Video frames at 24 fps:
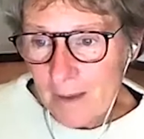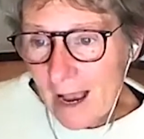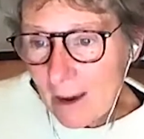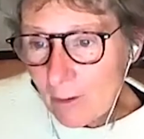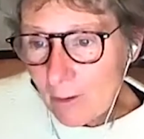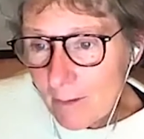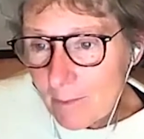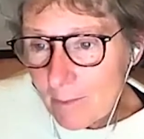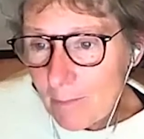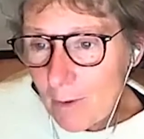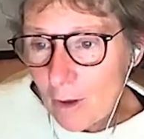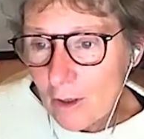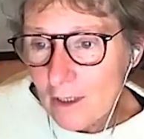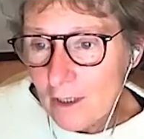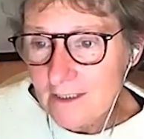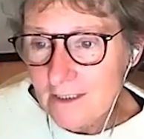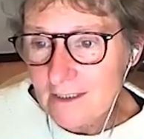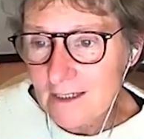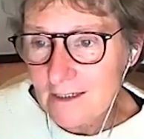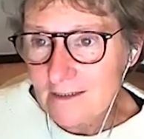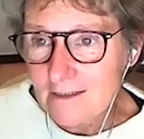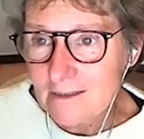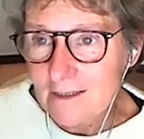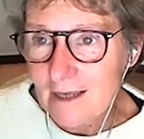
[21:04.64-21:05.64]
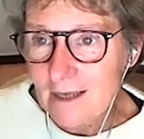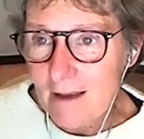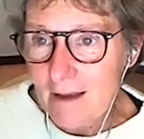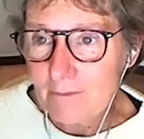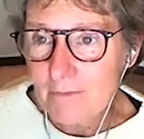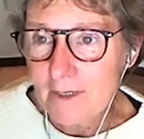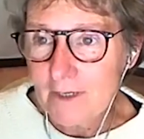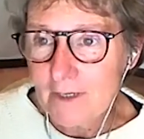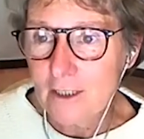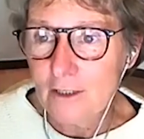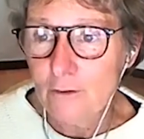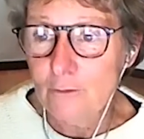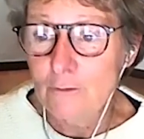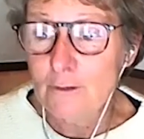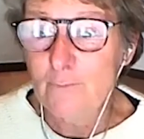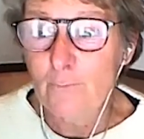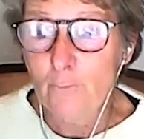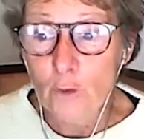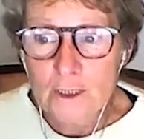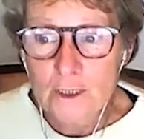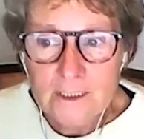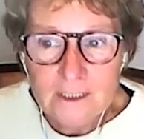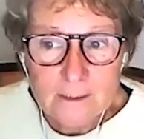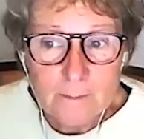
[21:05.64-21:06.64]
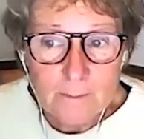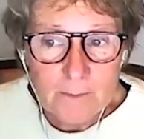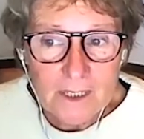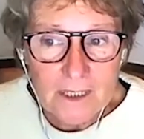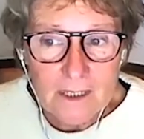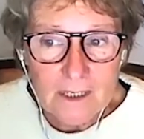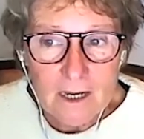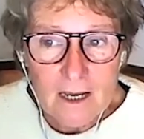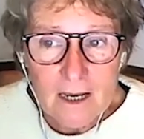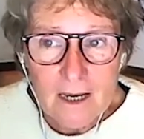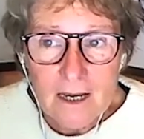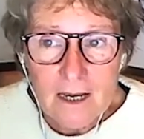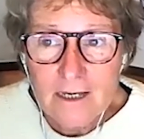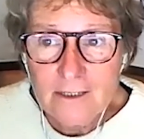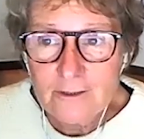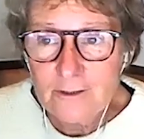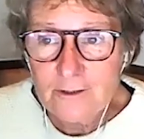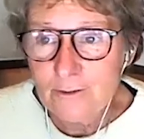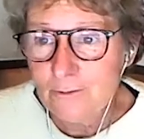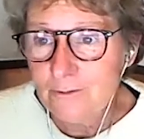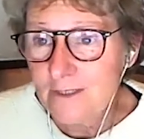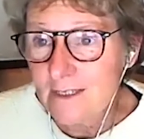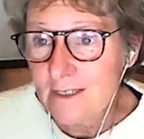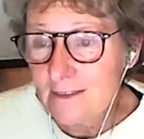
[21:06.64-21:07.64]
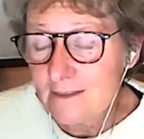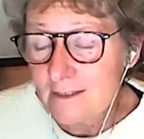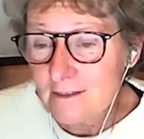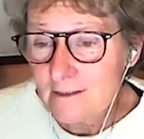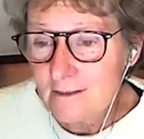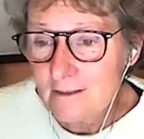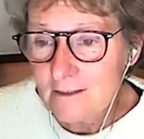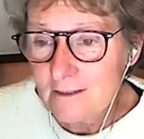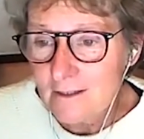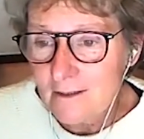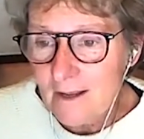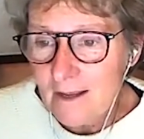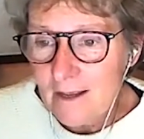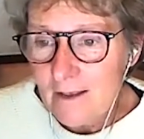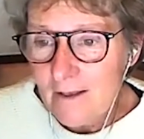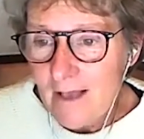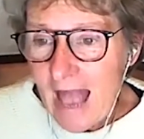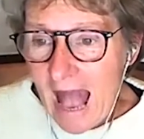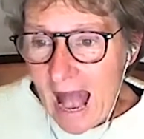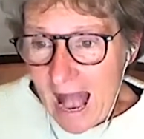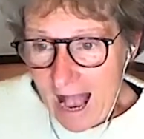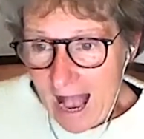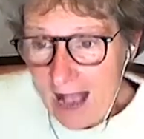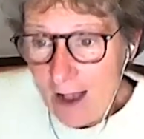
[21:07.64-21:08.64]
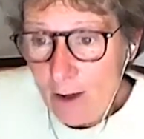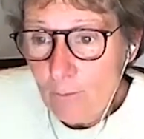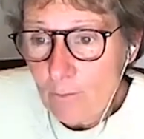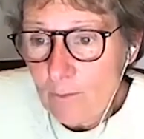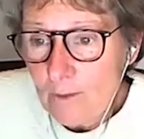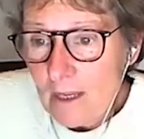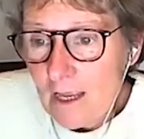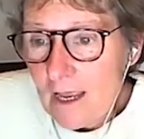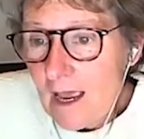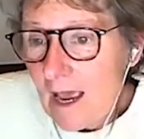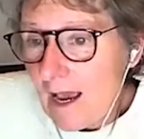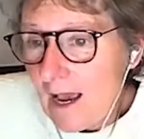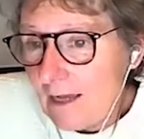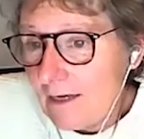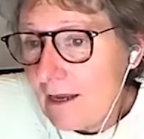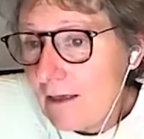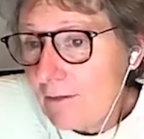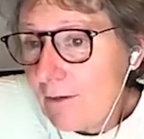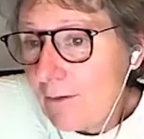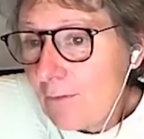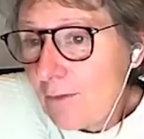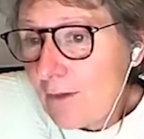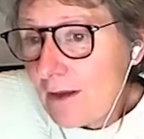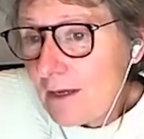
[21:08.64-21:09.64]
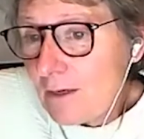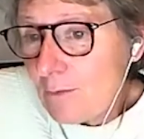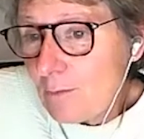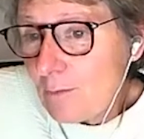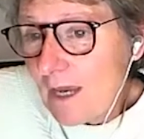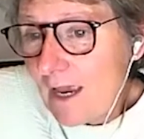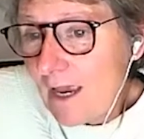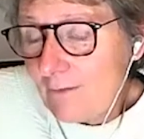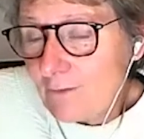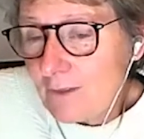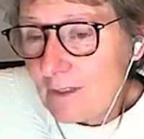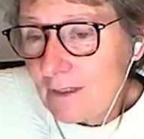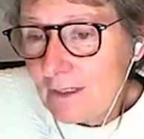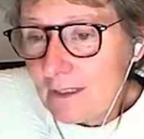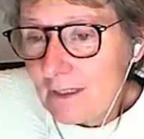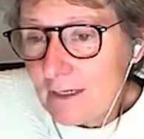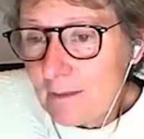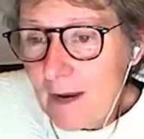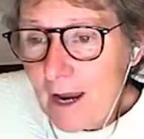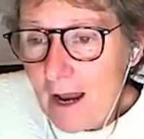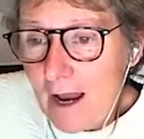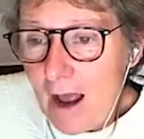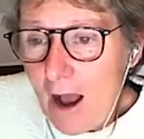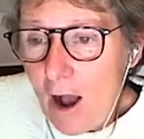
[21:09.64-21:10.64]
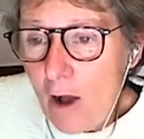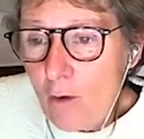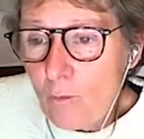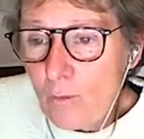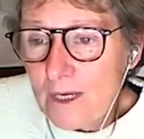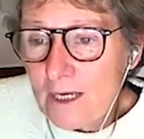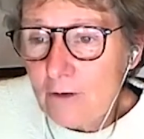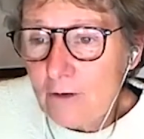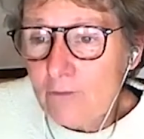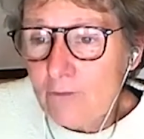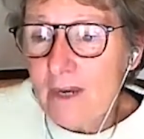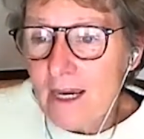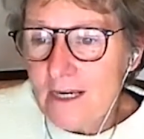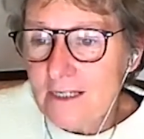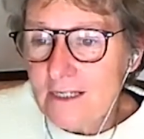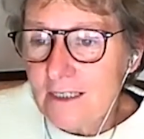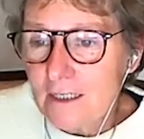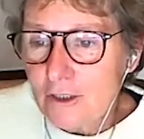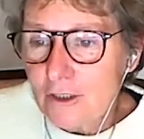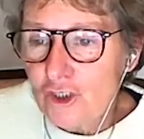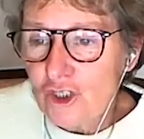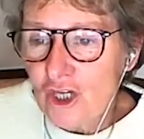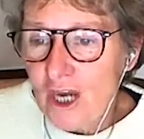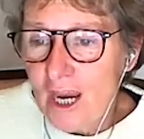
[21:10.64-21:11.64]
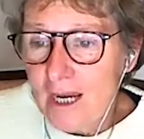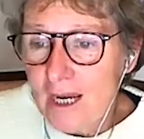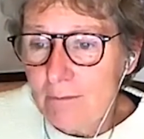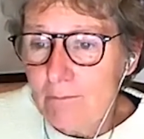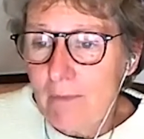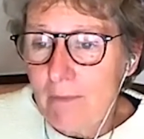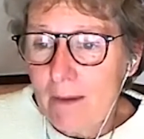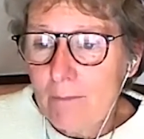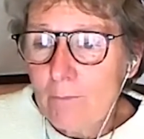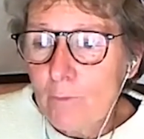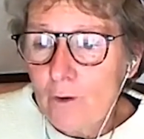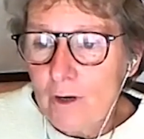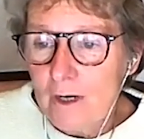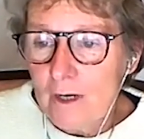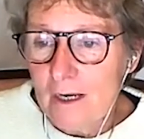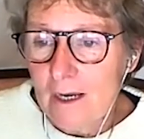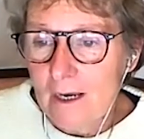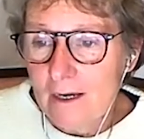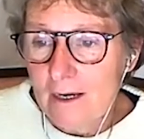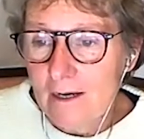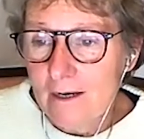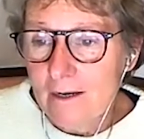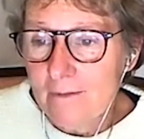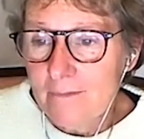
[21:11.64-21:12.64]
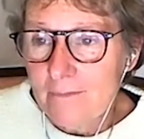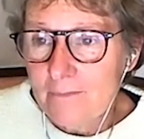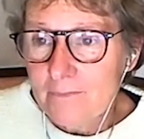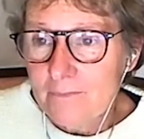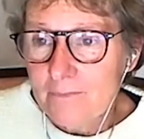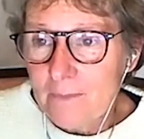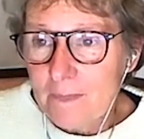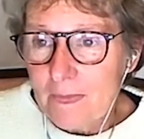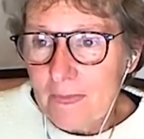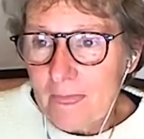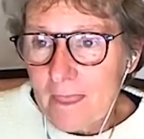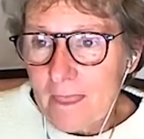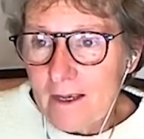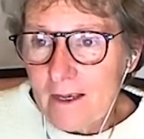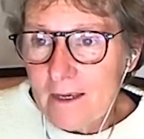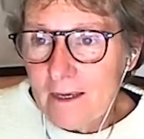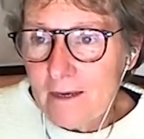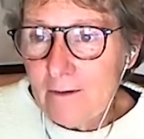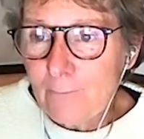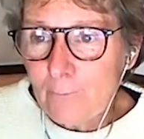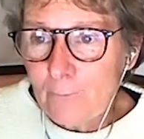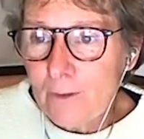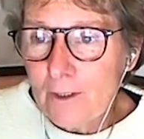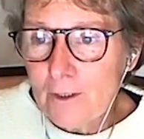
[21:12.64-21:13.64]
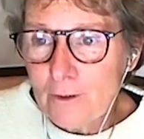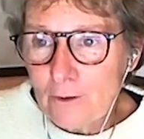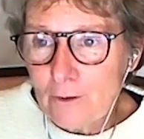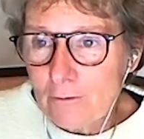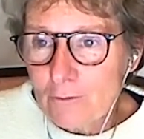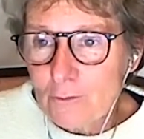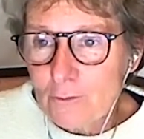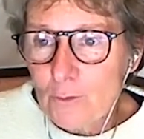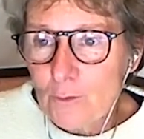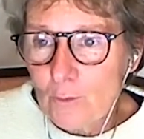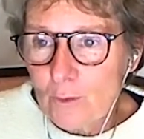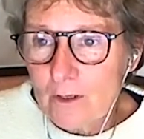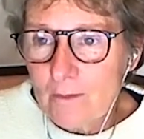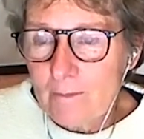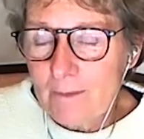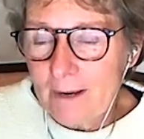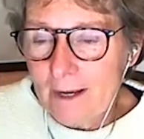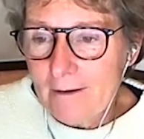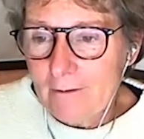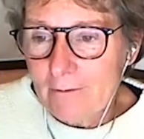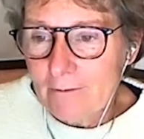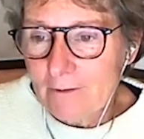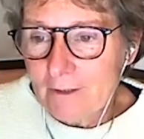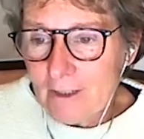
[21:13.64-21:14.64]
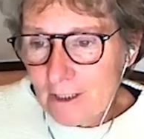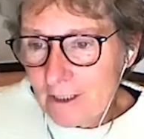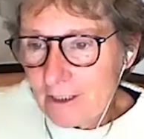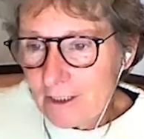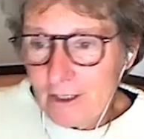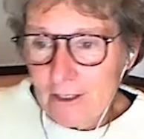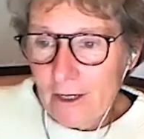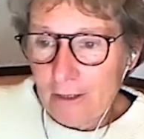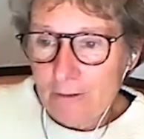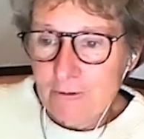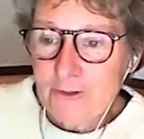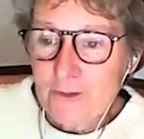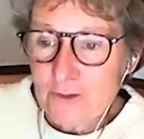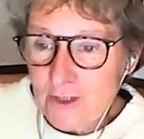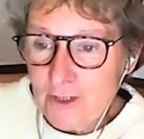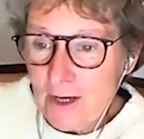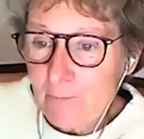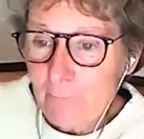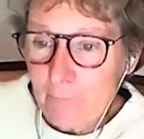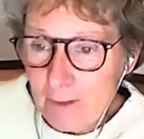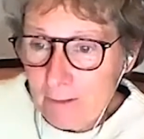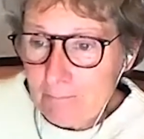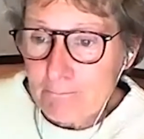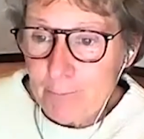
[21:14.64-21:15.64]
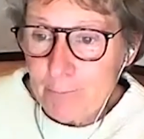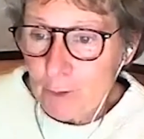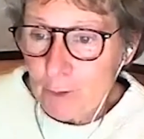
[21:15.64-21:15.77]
power politics happening, whose voice is being heard, whose isn't. How another thing we have to think about are we creating a shared memory here? If we're not talking about you know, stuff in